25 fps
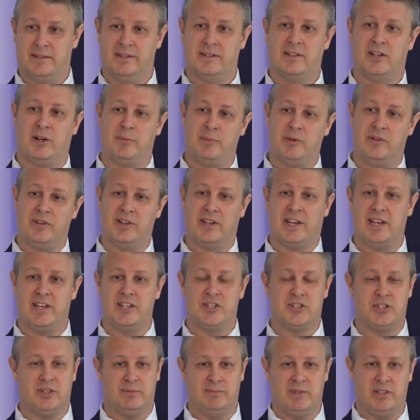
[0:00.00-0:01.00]

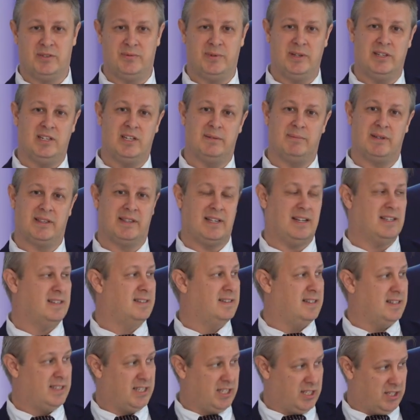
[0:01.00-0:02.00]
communication between the
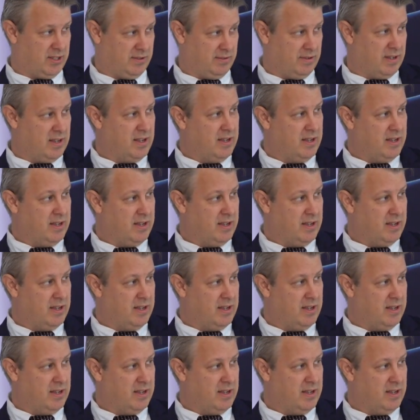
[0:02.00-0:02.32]
metastases.